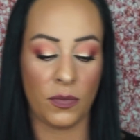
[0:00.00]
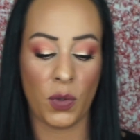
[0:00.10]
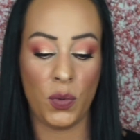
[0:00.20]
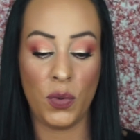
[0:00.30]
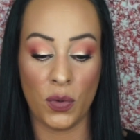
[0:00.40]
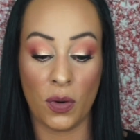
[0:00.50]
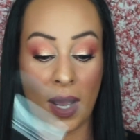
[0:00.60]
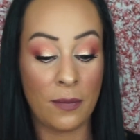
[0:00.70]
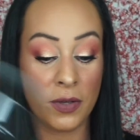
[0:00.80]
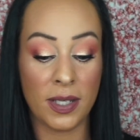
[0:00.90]
Ooh,
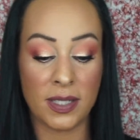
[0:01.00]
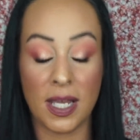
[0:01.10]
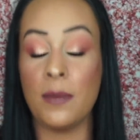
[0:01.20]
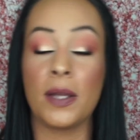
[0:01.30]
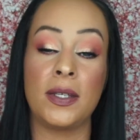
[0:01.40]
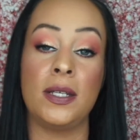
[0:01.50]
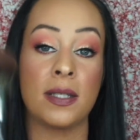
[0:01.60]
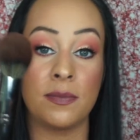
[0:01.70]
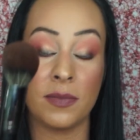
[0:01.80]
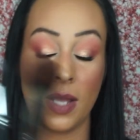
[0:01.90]
I'm really excited about
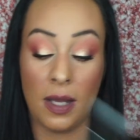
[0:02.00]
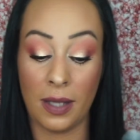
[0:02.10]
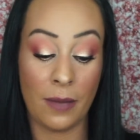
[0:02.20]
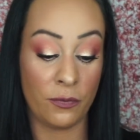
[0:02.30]
these. I'm